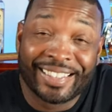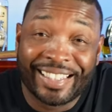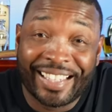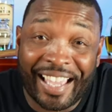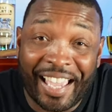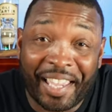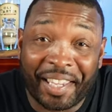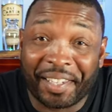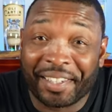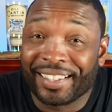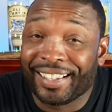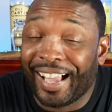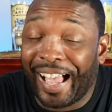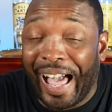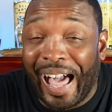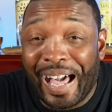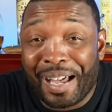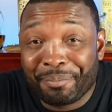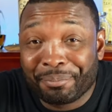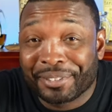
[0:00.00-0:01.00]
Hey,
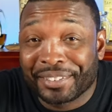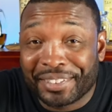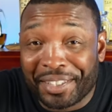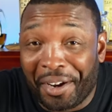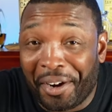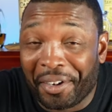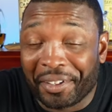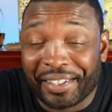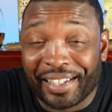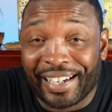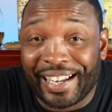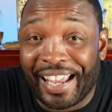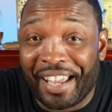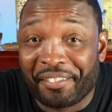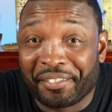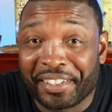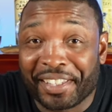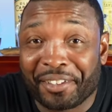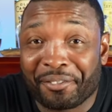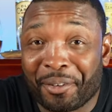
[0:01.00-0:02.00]
I'm sorry that I
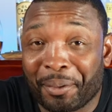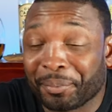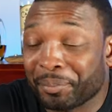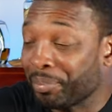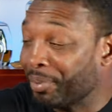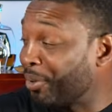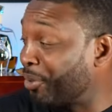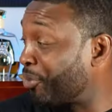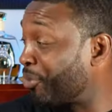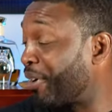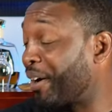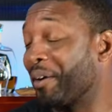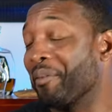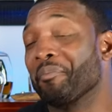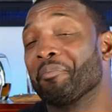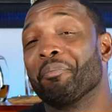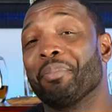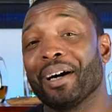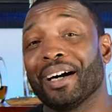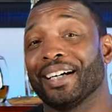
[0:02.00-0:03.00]
have to interrupt the program,
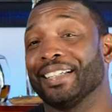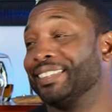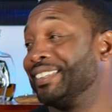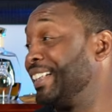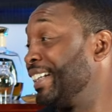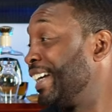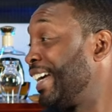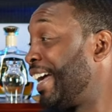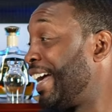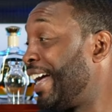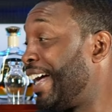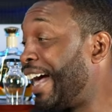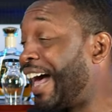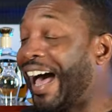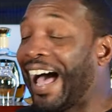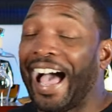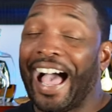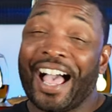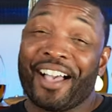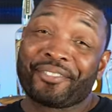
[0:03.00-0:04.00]
but
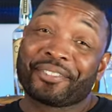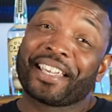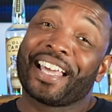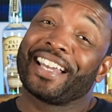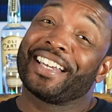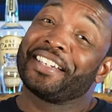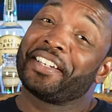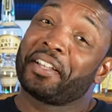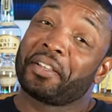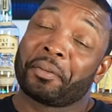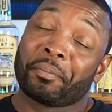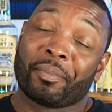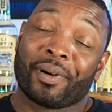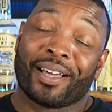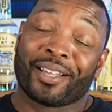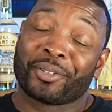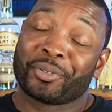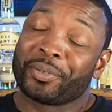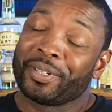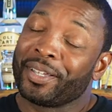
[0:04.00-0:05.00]
I've got another
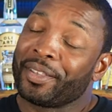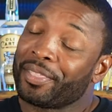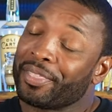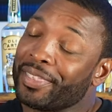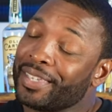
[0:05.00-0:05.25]
bottle now.